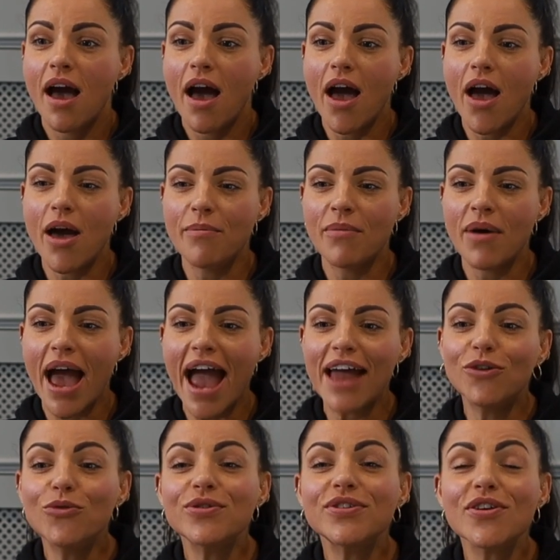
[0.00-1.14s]
And
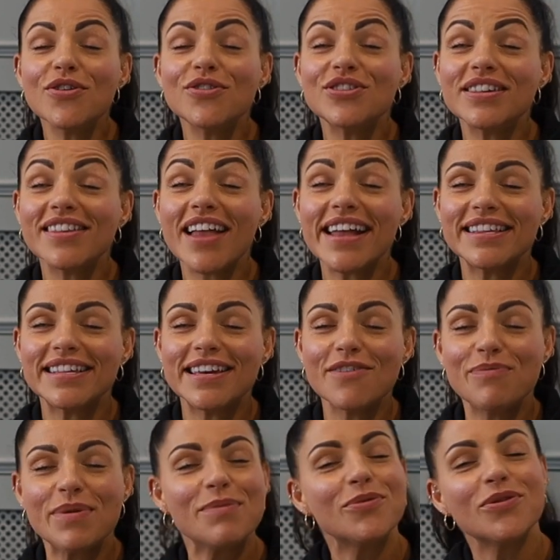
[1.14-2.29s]
also just like to
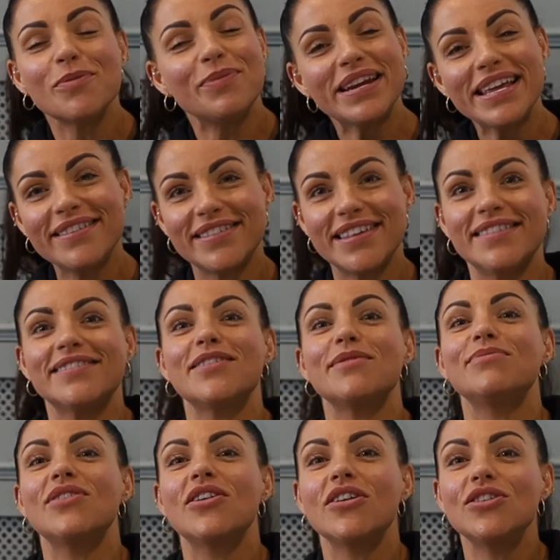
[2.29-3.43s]
give people the belief
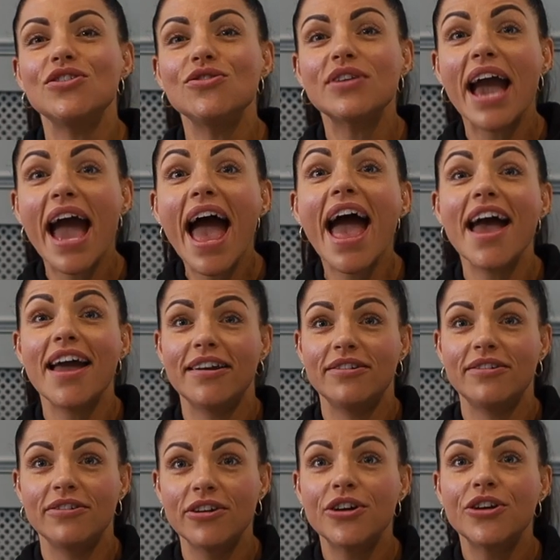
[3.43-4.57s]
system that you can